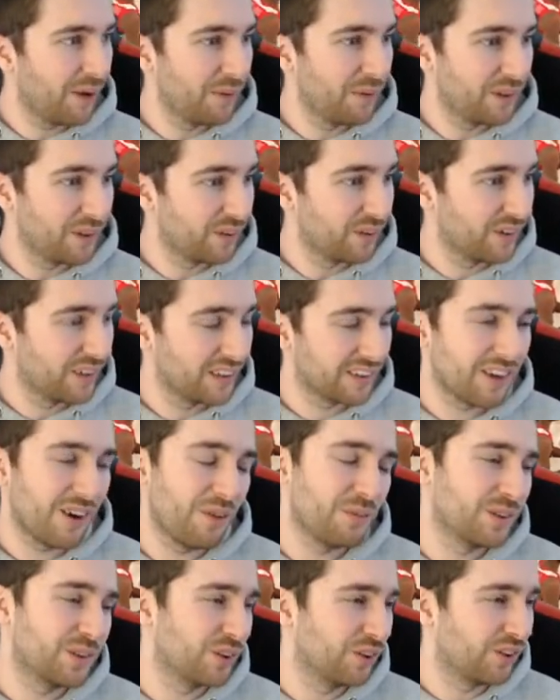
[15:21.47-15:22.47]
are we doing?
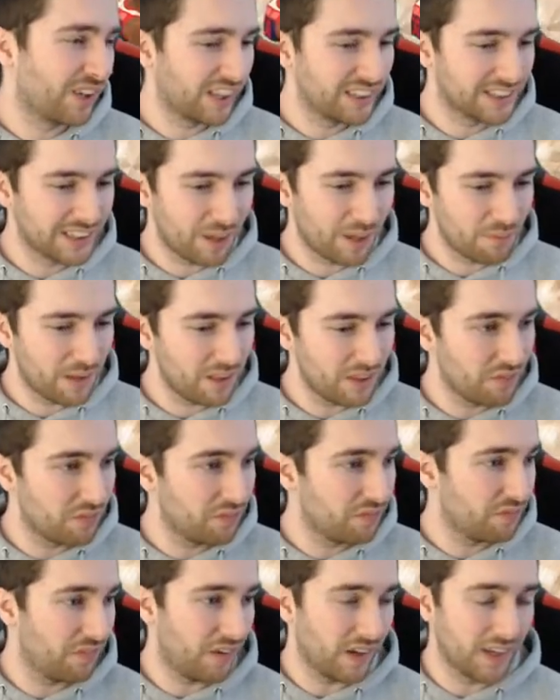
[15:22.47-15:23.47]
Come on, two K. Just update the
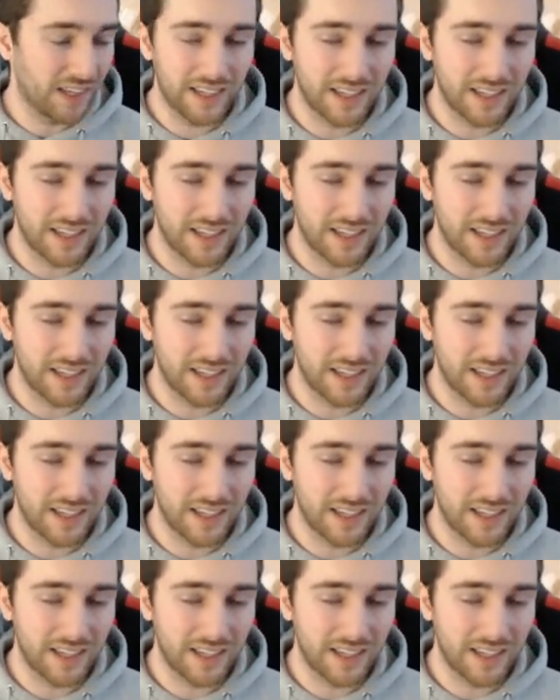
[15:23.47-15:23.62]
fucking